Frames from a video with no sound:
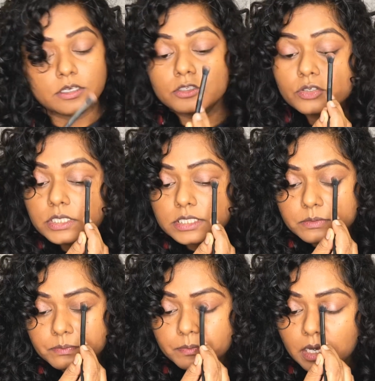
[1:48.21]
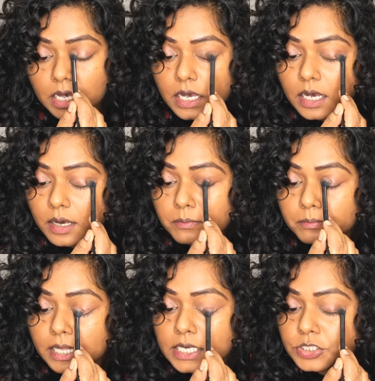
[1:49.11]
So this
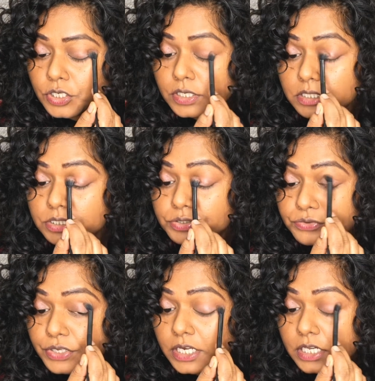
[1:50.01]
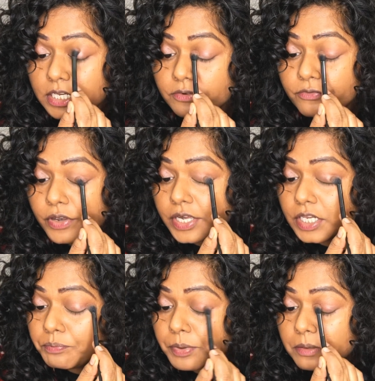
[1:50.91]
blusher is really very
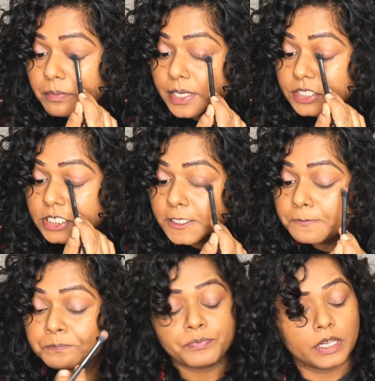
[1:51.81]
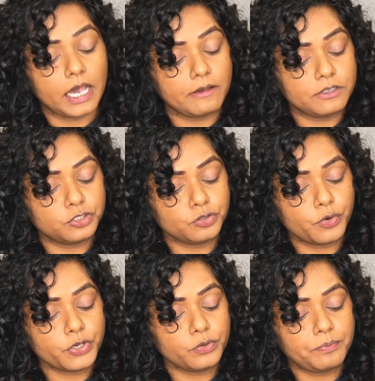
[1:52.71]
pigmented. I will show
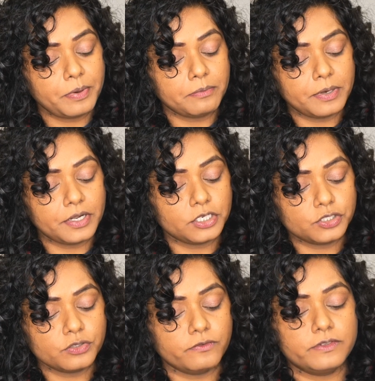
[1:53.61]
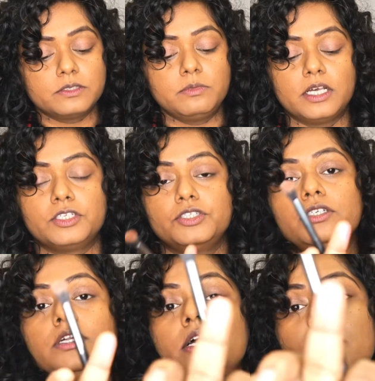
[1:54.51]
you the pigmentation of this
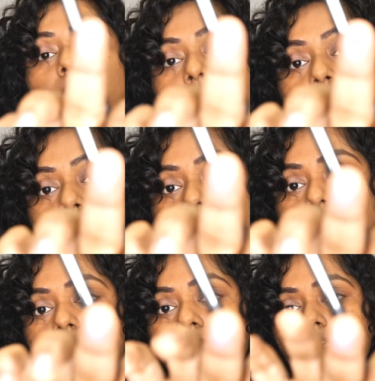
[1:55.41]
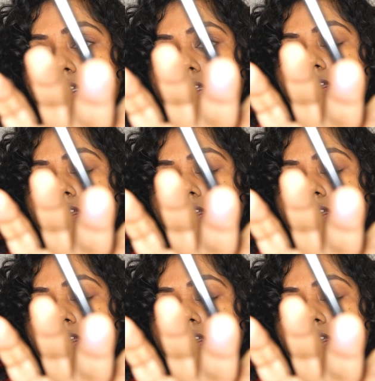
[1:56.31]
blusher. Can you see?